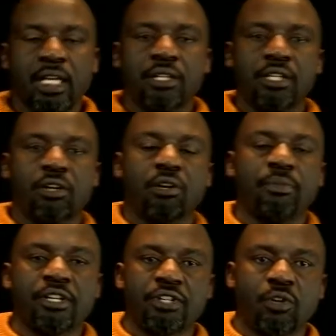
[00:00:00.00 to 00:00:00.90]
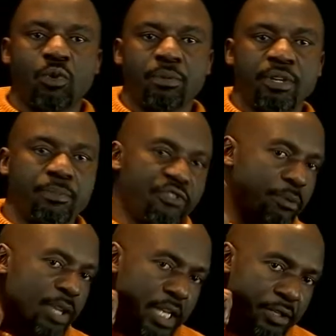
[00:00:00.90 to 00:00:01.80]
Trigonometric will be
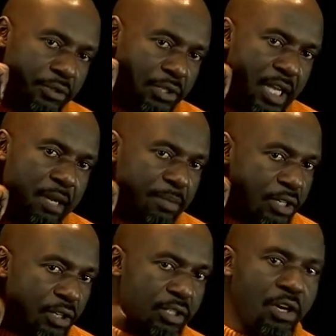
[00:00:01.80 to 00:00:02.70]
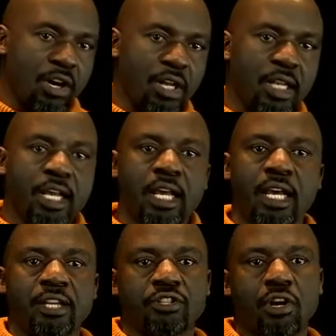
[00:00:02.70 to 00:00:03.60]
familiar to some, but not all,
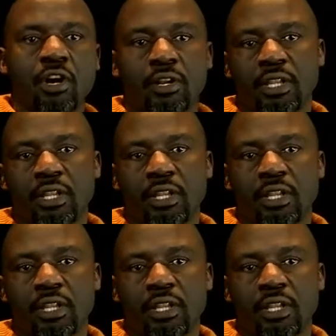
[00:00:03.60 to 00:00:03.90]
and so on.